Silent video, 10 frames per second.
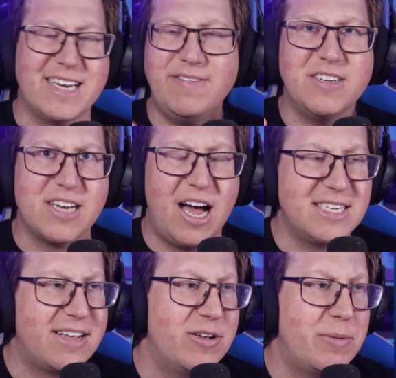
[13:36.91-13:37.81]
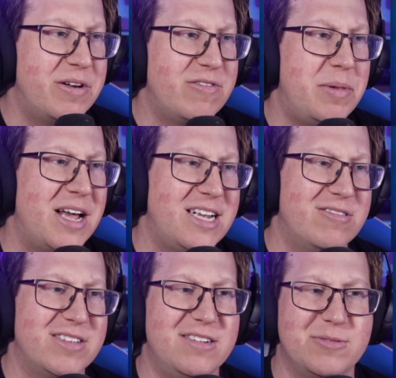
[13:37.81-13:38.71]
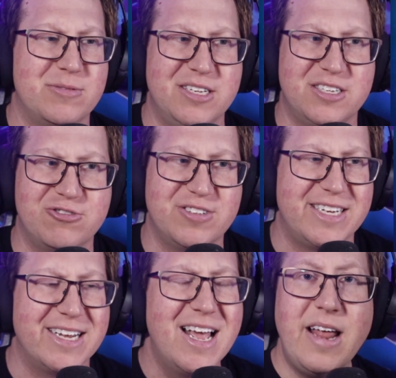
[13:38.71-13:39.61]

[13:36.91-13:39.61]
and even its eyes giving a bit of a black coloring there as well is interesting.